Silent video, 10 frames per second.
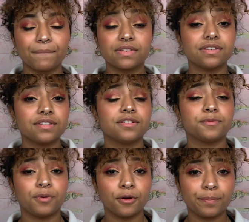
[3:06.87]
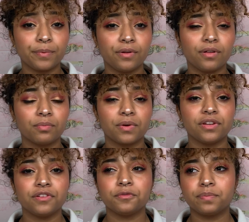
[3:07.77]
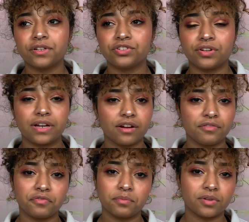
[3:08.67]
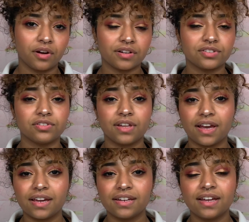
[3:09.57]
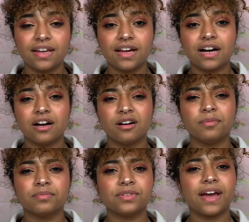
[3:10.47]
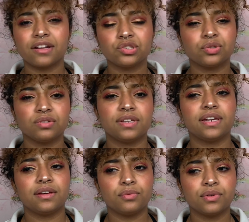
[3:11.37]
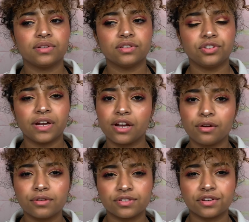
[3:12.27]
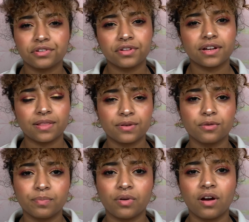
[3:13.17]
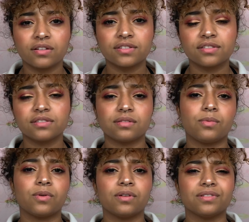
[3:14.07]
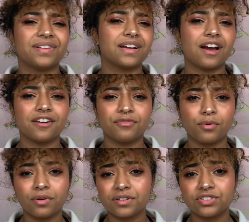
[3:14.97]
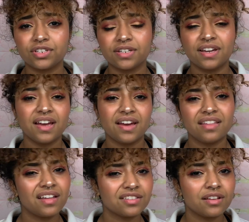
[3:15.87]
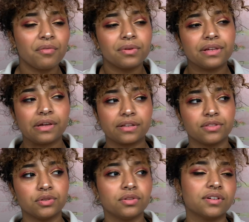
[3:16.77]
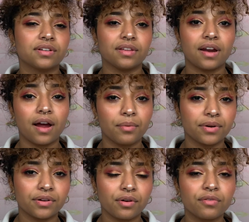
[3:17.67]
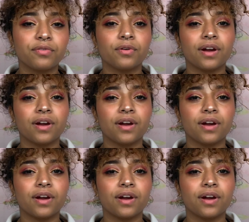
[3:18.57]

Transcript: Since it's purple, when you bleach your hair from dark to light, naturally your hair is gonna look a little bronze or like kind of orangey, and that's not really like the look that I want to go for.